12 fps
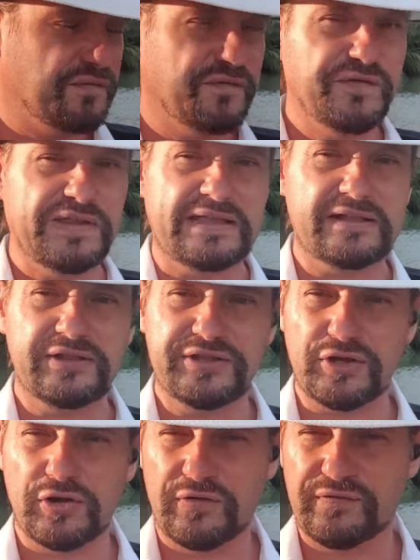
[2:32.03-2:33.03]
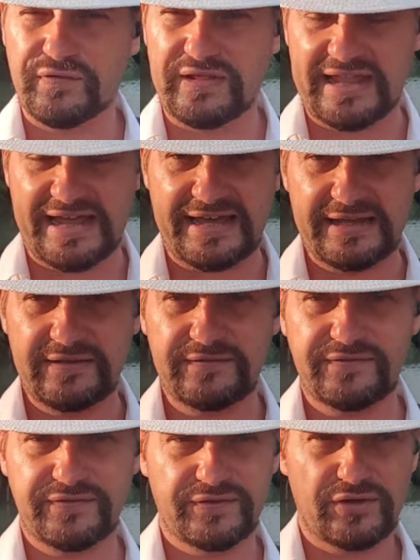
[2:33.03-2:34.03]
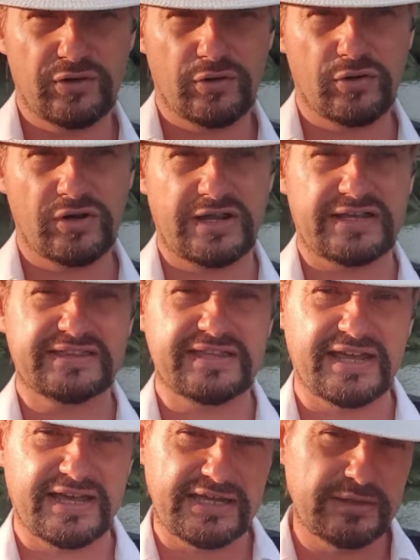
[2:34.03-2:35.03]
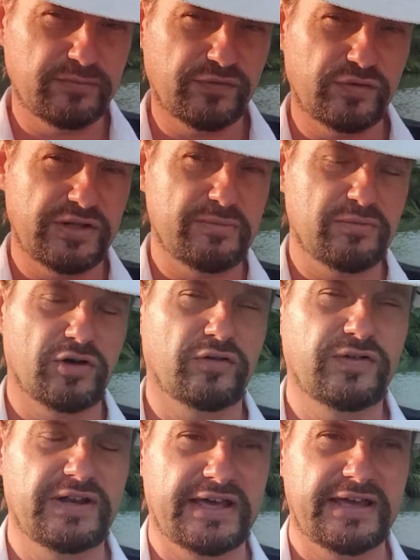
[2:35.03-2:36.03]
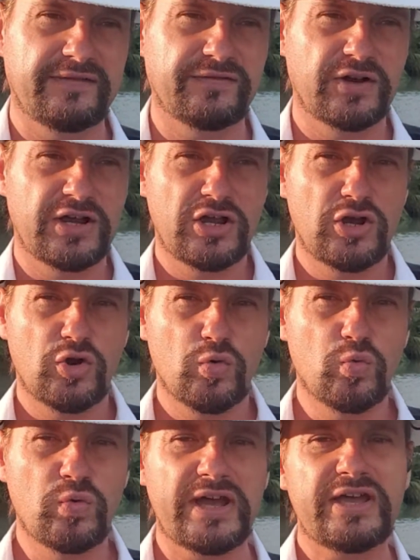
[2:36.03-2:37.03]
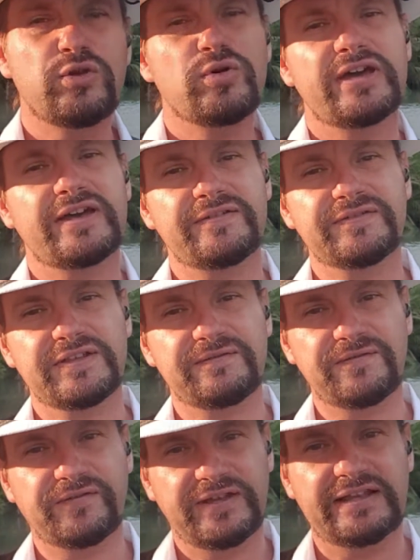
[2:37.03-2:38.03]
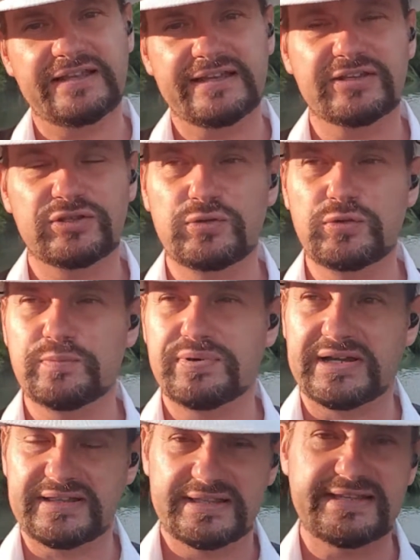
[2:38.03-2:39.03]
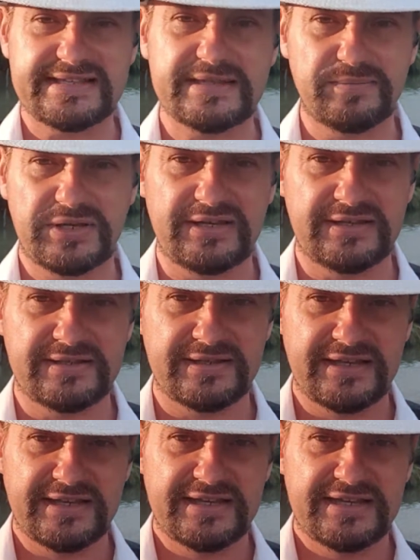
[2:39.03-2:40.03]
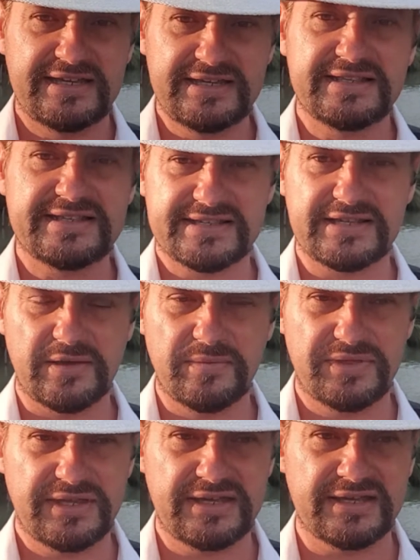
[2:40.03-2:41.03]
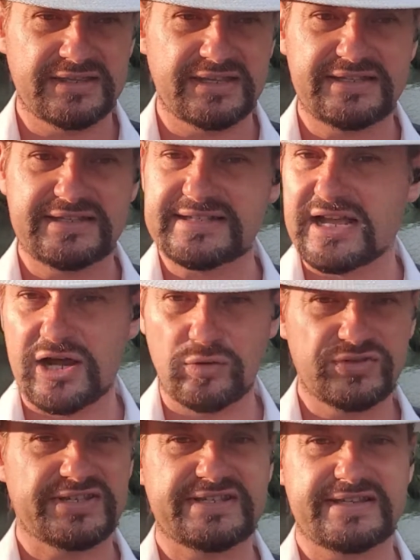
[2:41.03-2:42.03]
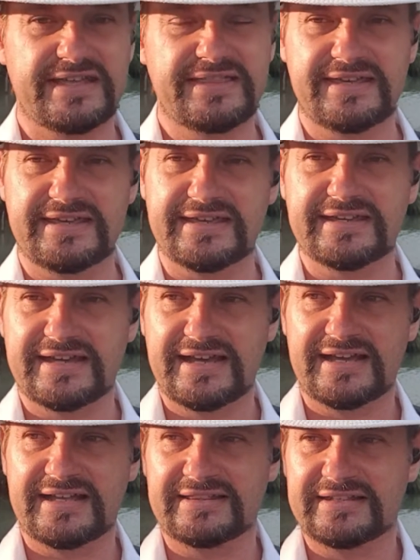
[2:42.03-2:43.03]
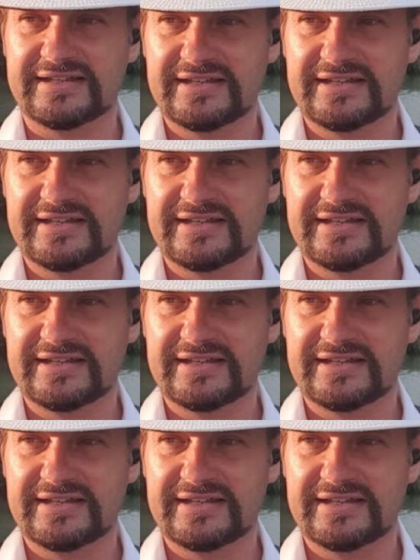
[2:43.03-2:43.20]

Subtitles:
field of life or a time frame of life where you have the feeling to participate in something that is outstanding. And